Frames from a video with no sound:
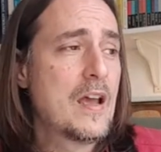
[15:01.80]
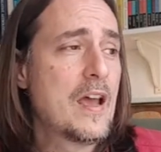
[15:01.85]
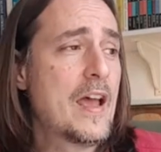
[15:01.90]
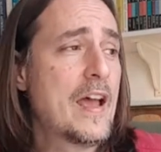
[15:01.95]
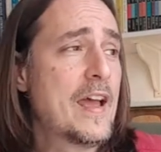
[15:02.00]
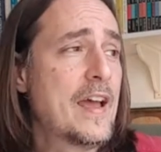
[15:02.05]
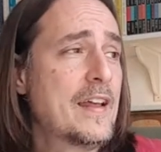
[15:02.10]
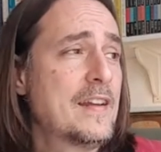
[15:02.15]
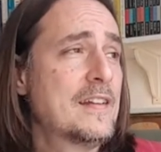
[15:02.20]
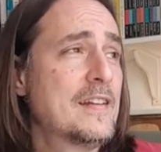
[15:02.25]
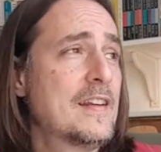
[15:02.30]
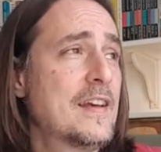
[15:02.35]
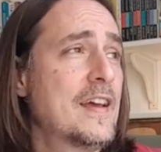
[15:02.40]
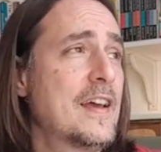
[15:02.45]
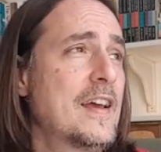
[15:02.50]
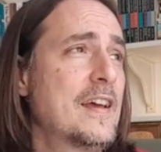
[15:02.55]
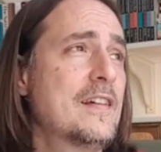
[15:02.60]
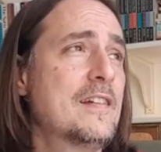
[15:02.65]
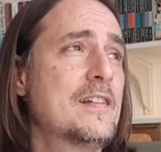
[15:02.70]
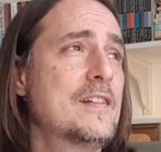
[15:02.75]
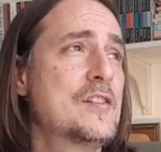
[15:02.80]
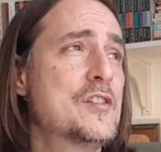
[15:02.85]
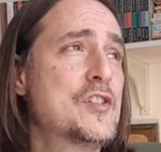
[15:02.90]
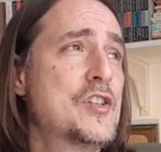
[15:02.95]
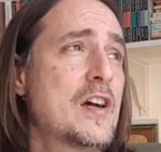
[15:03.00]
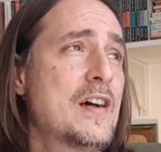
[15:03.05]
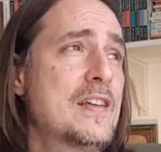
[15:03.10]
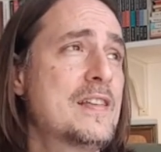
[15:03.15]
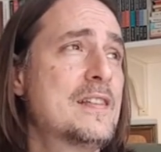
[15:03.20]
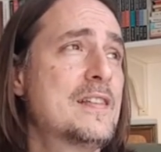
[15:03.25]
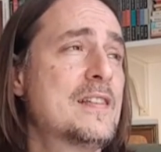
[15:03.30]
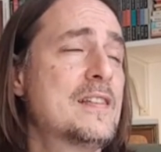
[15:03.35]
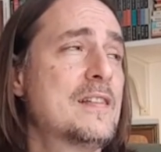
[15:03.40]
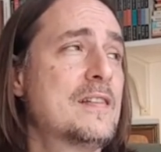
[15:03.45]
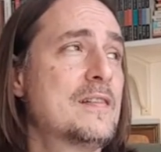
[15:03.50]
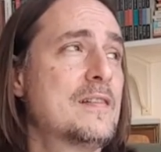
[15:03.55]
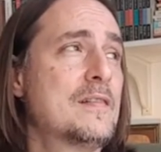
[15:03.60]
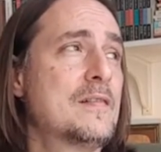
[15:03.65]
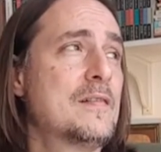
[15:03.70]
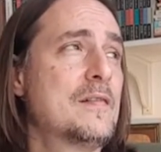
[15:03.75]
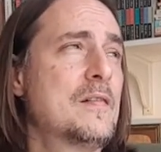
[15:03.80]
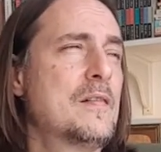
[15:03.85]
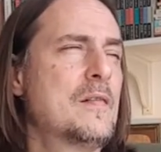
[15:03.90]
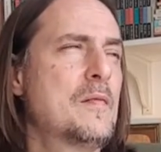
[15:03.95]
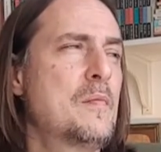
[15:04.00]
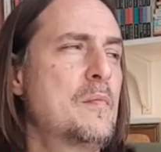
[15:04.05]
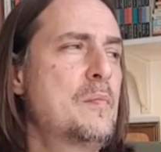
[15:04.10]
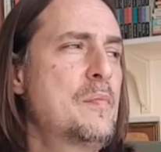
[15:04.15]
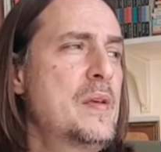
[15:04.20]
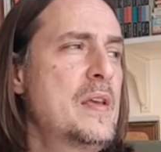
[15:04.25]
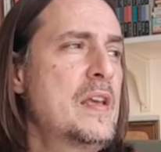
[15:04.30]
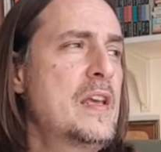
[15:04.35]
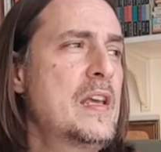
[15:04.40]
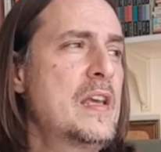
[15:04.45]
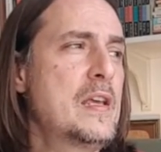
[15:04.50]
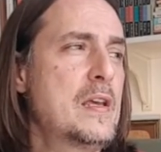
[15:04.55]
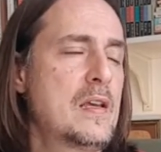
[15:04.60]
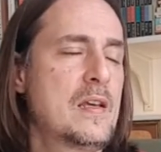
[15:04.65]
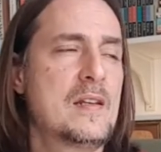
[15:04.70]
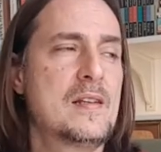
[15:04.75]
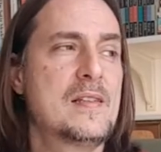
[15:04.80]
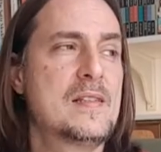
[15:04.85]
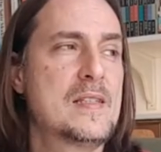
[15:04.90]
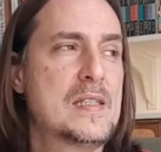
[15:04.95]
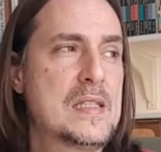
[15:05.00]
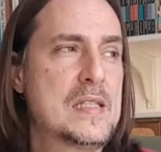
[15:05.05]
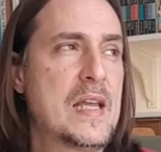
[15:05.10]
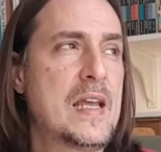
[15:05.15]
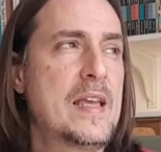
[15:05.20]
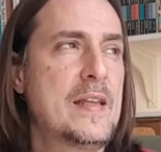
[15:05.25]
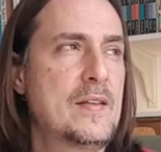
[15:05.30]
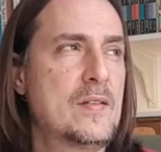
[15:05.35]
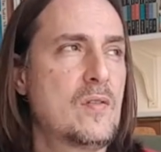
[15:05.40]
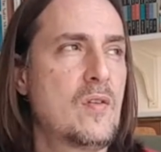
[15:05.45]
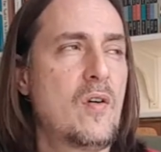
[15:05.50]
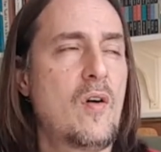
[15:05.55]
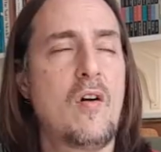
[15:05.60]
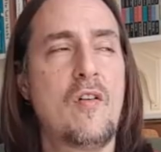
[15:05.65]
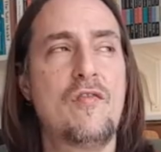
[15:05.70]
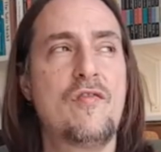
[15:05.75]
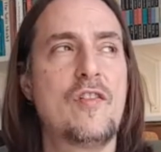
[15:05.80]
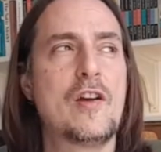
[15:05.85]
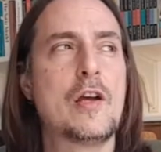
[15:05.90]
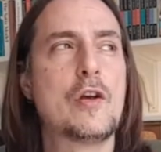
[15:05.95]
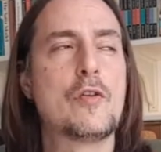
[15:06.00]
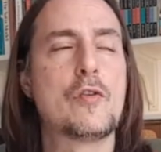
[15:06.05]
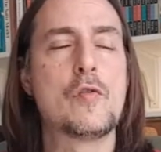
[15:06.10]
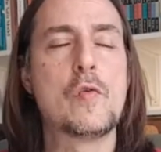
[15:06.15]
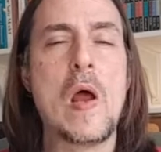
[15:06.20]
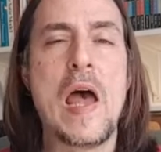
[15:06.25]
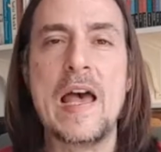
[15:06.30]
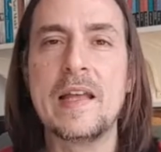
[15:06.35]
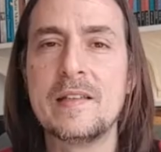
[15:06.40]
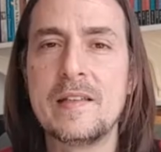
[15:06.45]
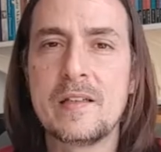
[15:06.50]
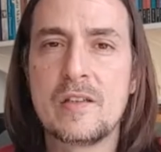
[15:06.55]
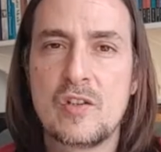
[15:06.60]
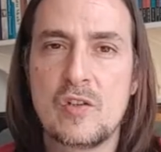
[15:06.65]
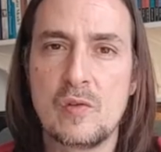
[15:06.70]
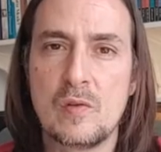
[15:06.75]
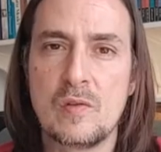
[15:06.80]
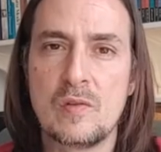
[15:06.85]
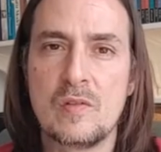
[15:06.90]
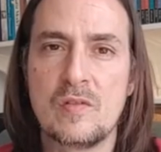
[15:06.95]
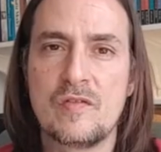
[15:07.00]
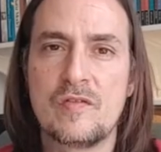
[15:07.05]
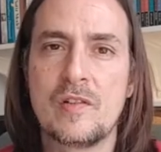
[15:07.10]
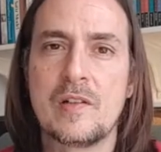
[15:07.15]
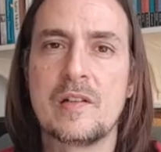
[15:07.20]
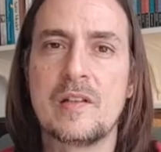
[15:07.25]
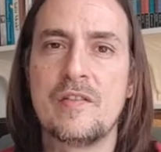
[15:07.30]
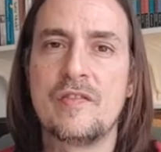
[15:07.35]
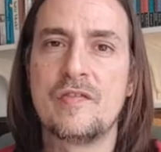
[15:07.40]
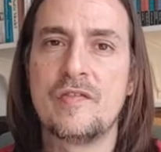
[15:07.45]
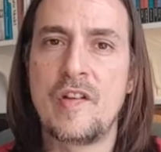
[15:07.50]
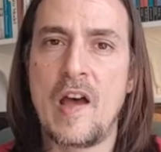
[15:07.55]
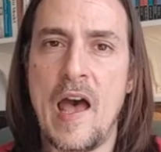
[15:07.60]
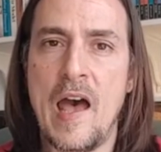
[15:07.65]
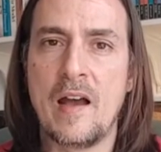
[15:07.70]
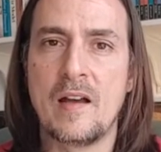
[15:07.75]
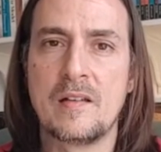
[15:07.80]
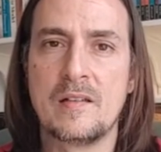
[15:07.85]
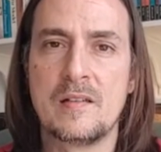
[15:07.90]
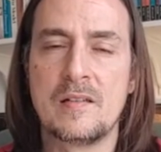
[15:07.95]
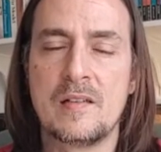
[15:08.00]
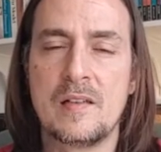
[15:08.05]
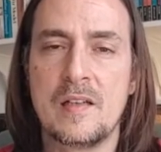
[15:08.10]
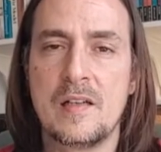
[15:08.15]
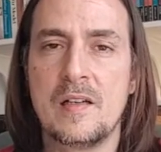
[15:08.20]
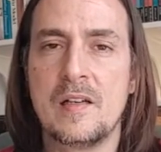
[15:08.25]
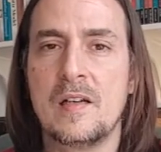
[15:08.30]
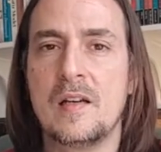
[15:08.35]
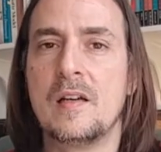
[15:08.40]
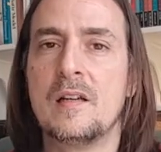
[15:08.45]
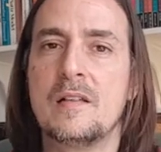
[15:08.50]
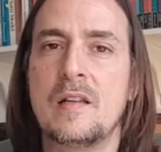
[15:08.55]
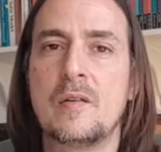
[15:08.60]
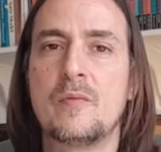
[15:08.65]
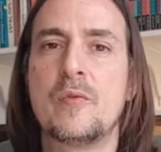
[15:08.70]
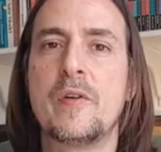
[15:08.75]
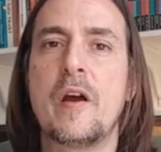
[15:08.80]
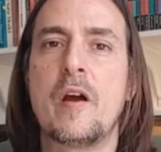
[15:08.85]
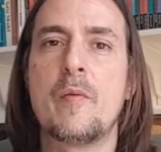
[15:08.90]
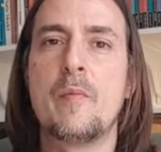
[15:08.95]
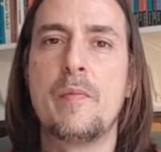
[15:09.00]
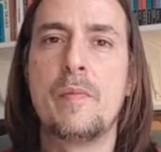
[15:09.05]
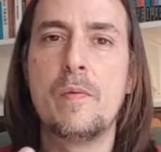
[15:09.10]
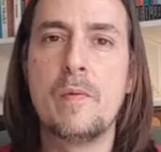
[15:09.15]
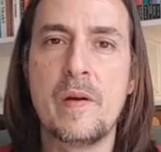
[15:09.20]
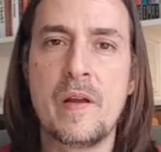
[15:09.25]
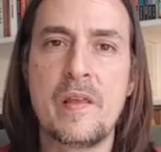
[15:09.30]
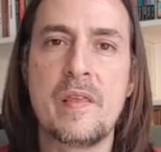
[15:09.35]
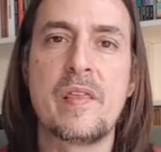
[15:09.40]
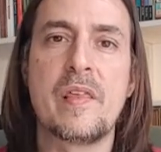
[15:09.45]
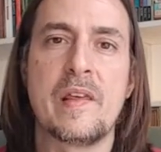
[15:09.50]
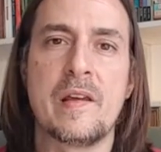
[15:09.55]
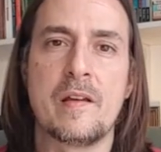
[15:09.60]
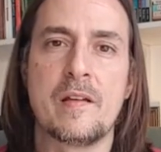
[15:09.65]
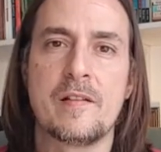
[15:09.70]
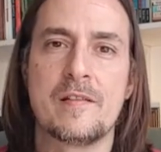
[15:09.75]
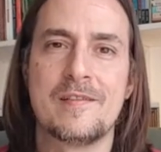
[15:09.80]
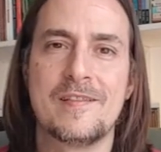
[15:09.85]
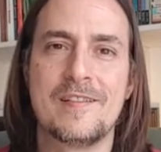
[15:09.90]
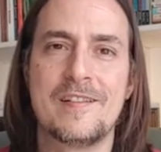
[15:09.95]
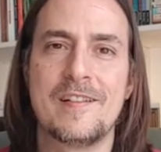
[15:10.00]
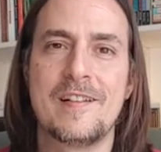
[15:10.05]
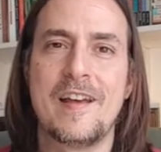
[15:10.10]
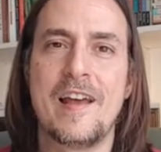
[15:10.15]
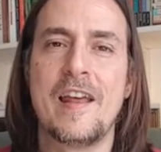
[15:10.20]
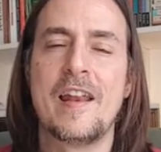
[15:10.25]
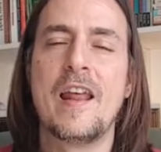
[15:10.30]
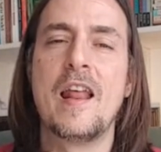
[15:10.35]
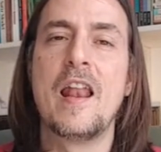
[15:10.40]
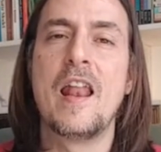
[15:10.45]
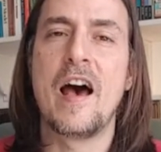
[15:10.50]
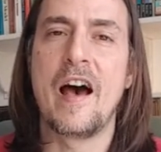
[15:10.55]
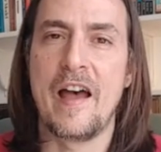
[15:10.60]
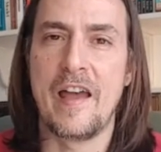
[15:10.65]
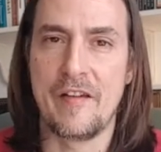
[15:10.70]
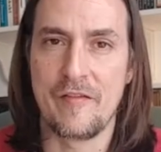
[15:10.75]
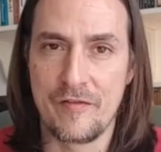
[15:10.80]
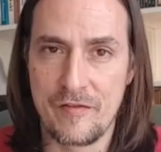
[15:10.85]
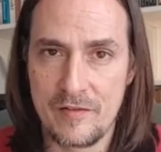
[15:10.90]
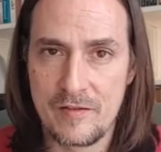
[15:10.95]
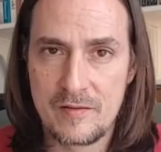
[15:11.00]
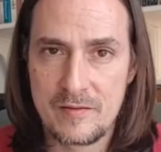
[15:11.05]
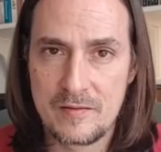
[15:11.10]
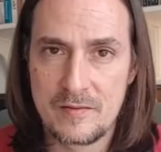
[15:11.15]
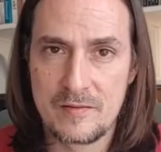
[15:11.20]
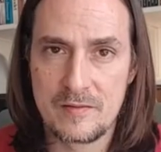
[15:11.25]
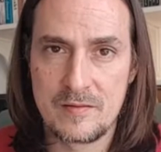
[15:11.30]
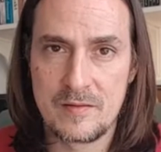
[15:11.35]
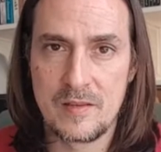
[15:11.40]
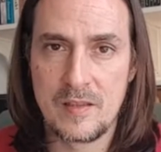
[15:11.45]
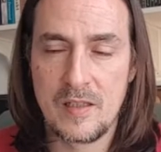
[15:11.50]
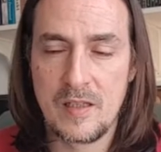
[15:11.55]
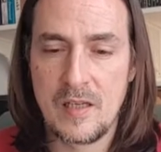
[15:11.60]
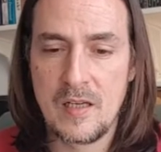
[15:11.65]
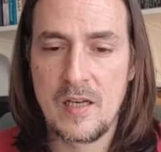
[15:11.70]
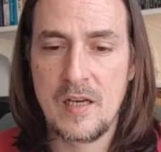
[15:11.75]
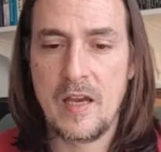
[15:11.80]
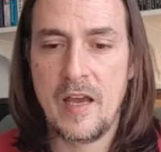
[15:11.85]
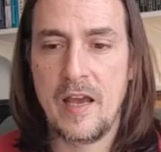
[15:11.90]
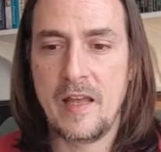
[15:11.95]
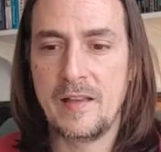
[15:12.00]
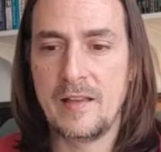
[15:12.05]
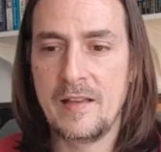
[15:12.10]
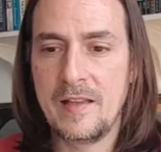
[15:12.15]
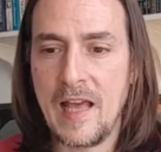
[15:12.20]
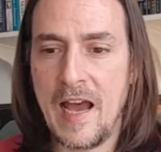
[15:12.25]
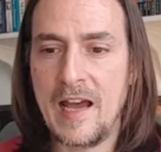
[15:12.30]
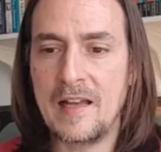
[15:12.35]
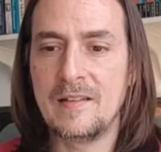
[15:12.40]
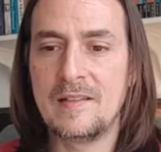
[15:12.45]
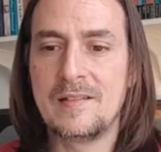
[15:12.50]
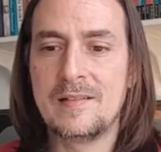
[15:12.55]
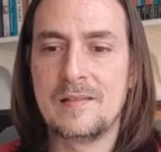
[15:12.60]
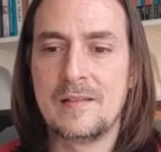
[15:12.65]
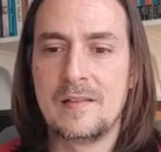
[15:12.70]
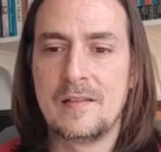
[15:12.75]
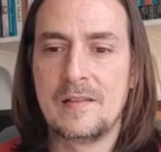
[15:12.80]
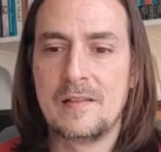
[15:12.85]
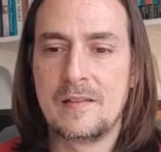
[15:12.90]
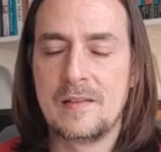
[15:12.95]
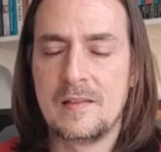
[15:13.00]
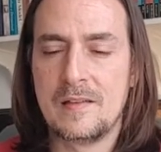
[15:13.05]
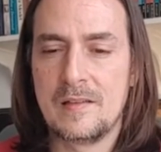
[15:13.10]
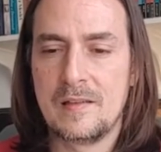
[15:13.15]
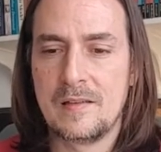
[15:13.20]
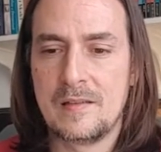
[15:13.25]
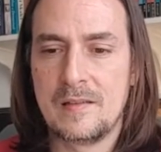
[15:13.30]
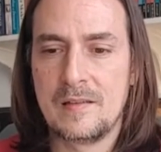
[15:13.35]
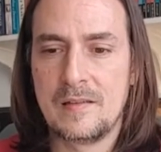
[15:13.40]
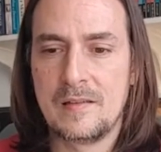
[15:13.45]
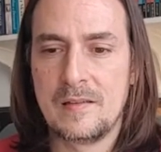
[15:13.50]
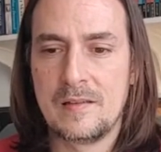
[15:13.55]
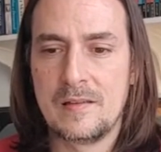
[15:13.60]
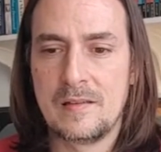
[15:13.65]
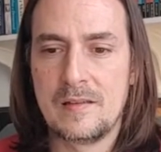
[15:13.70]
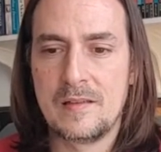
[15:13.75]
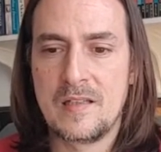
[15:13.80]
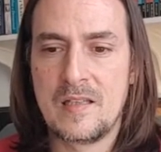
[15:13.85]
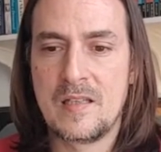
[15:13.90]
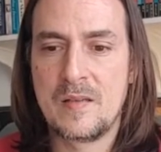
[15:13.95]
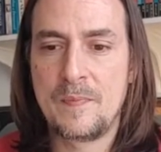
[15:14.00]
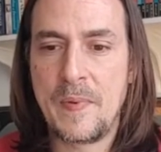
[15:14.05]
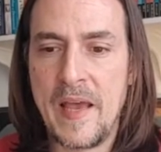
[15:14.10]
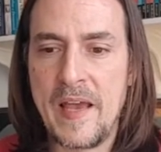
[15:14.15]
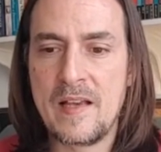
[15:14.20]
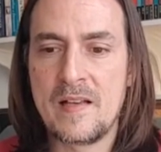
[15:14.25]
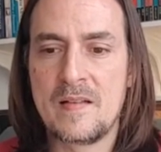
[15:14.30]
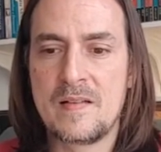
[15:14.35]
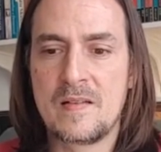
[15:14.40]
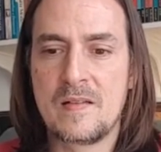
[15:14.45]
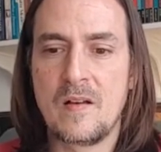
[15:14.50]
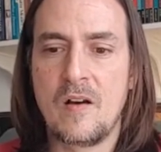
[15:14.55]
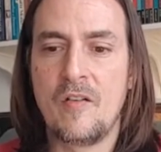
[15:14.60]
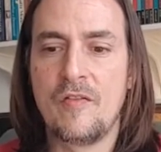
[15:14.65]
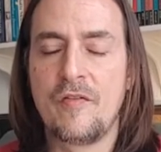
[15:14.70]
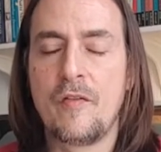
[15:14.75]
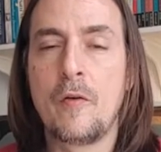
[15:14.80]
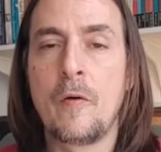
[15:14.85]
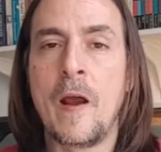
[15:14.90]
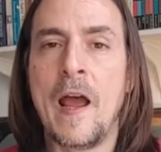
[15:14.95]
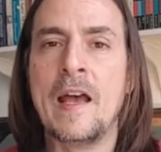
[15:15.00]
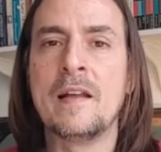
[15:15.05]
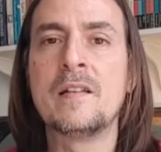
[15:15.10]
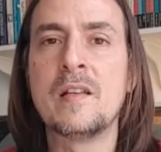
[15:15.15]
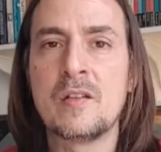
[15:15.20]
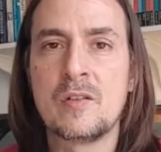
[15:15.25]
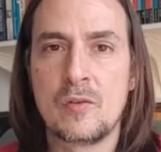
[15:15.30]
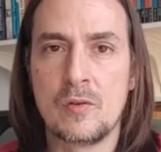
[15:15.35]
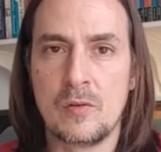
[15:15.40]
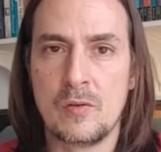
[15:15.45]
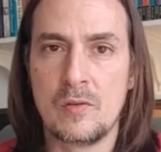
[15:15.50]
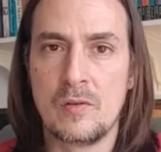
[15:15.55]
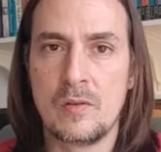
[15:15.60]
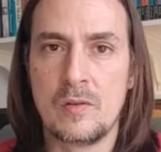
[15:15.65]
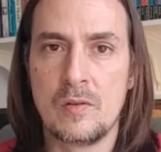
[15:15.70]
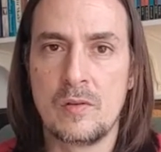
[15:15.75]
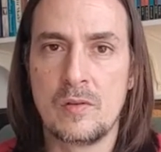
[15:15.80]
and just be in a state of gratitude for the fact that we are breathing and alive. And that space of gratitude